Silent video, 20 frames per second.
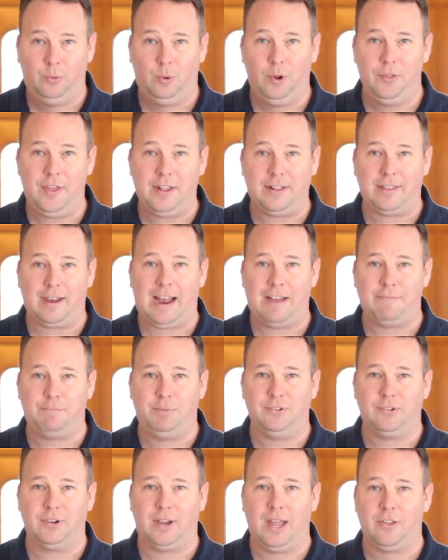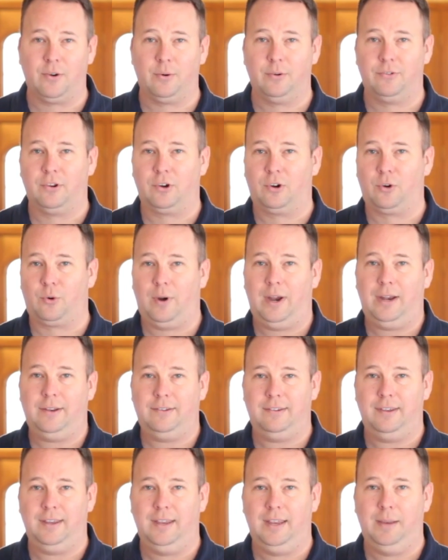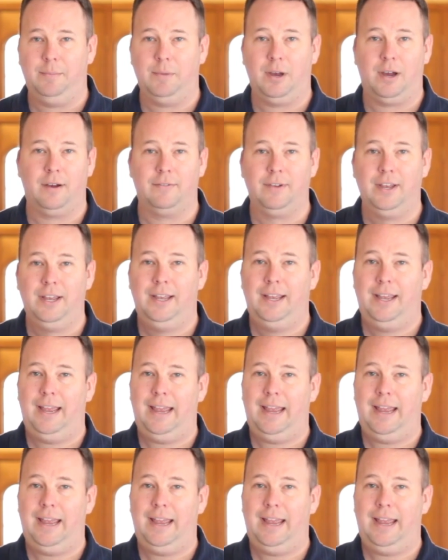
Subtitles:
One thing that I've put together is a great team of